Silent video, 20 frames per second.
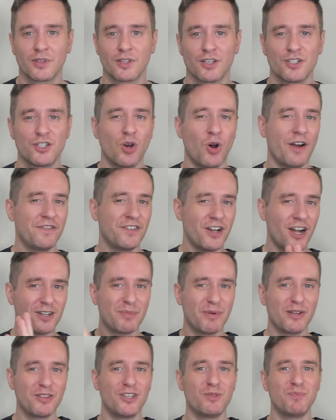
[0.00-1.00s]
So I've talked
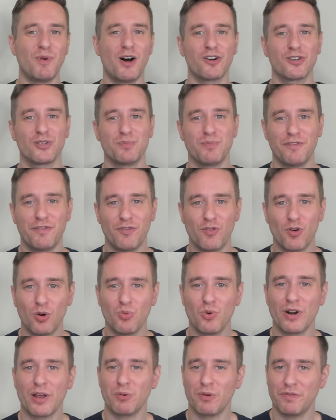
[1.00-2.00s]
about these bottles before
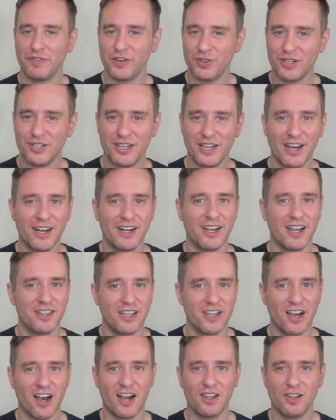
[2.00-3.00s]
when I reviewed the tin and
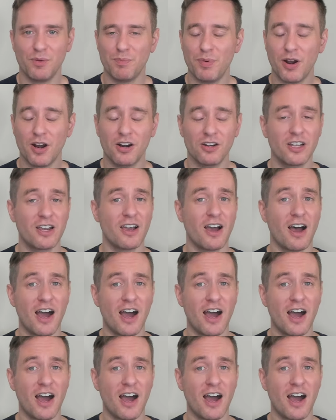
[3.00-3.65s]
the Isle of Barley.